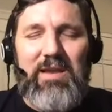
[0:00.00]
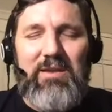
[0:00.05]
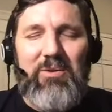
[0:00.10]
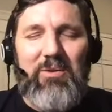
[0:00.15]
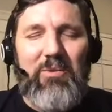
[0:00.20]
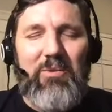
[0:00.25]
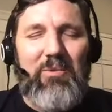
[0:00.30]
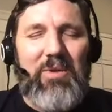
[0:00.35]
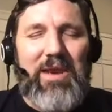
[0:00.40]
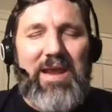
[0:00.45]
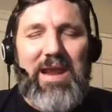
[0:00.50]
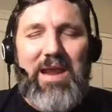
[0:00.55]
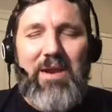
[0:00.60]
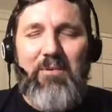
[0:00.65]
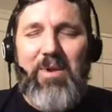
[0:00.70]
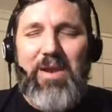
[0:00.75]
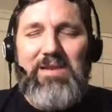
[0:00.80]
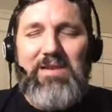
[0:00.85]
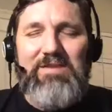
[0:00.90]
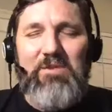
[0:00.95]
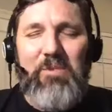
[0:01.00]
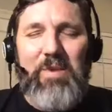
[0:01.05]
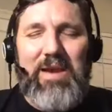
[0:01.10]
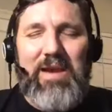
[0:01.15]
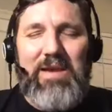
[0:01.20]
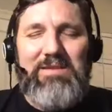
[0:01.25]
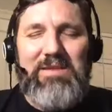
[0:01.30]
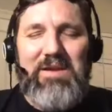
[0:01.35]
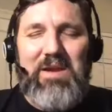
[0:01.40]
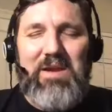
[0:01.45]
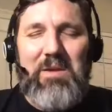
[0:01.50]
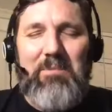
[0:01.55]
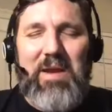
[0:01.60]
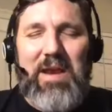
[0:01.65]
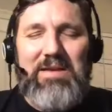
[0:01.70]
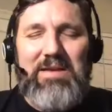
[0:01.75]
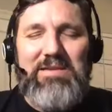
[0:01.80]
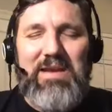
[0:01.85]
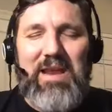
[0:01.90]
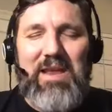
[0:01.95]
And Lord, we can't wait till we get to come
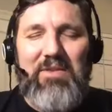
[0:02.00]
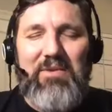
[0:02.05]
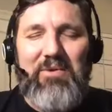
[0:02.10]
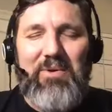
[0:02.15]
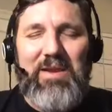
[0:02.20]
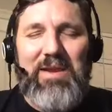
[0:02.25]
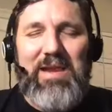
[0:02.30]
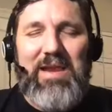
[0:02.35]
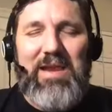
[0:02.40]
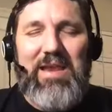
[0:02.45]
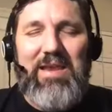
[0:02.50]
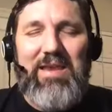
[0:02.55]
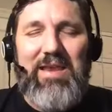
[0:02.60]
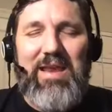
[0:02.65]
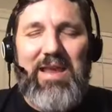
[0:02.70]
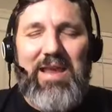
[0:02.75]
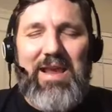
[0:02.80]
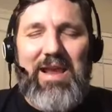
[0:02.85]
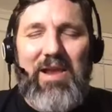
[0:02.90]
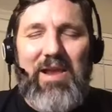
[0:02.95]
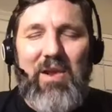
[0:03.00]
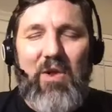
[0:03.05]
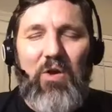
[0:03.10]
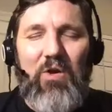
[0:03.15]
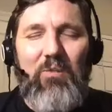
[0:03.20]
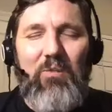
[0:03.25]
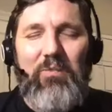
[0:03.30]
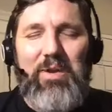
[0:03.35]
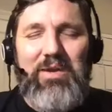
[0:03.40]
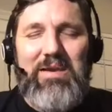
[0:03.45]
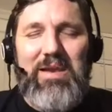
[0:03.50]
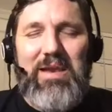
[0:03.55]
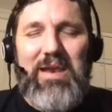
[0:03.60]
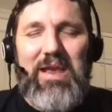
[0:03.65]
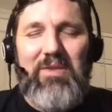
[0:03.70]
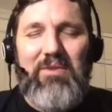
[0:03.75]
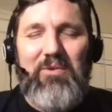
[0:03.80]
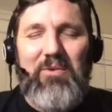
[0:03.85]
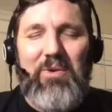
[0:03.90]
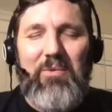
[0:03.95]
back together again and all be
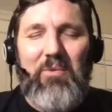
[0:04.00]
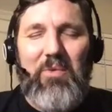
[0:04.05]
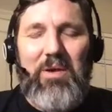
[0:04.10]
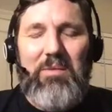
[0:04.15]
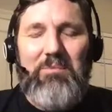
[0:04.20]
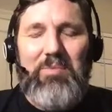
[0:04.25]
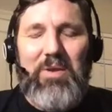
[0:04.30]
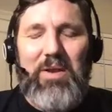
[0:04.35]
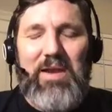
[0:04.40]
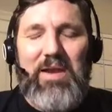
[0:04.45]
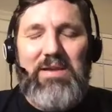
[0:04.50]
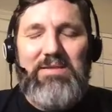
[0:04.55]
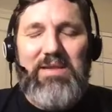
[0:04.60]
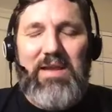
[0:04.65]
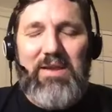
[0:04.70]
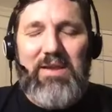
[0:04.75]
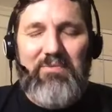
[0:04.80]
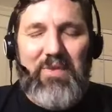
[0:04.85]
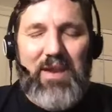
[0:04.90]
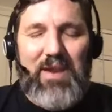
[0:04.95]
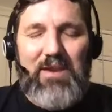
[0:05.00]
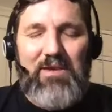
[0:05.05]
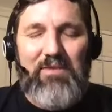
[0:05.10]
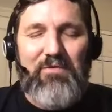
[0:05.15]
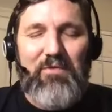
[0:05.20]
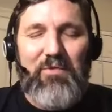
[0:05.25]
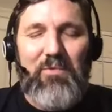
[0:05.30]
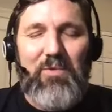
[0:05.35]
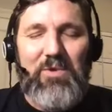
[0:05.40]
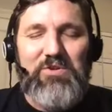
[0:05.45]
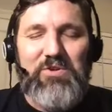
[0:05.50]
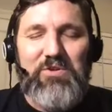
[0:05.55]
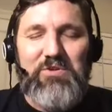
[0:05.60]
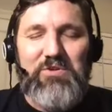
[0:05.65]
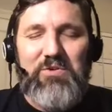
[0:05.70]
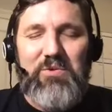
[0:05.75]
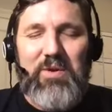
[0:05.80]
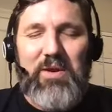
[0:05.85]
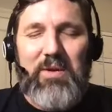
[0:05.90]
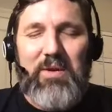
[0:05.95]
together in one place. And I thank you for what you're
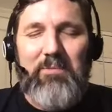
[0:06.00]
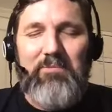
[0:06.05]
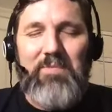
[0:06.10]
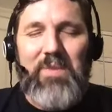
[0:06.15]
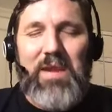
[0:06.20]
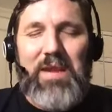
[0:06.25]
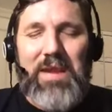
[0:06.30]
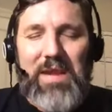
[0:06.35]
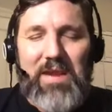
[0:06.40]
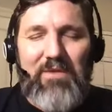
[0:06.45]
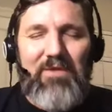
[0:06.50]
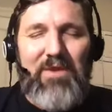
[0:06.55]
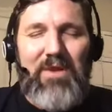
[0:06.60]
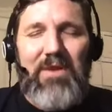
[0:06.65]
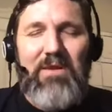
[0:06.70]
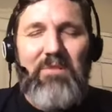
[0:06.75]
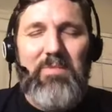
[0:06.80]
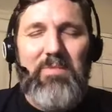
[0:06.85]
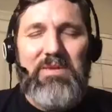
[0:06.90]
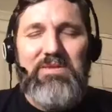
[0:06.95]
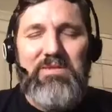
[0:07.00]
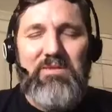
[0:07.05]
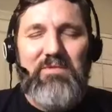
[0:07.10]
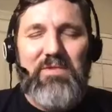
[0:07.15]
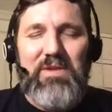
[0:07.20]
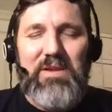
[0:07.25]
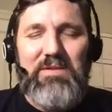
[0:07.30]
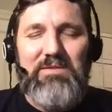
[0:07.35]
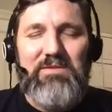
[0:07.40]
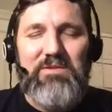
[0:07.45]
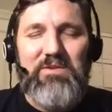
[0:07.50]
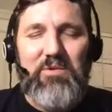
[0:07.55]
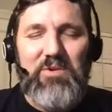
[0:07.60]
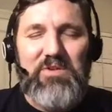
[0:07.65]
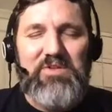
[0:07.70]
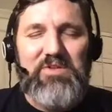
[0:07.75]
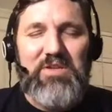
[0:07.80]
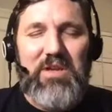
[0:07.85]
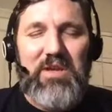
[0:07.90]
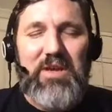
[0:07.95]
doing. Even in the midst of this, you
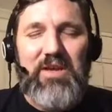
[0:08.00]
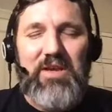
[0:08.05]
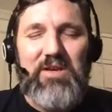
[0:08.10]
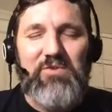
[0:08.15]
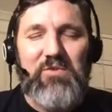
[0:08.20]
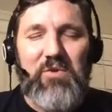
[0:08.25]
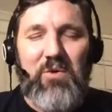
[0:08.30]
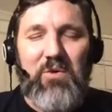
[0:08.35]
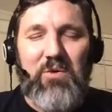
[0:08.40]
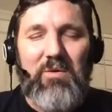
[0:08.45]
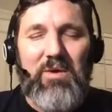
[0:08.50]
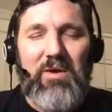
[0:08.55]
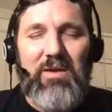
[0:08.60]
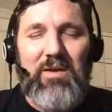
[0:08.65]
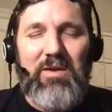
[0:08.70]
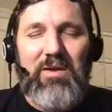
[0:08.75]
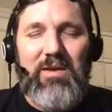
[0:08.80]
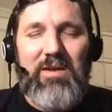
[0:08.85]
are still in control.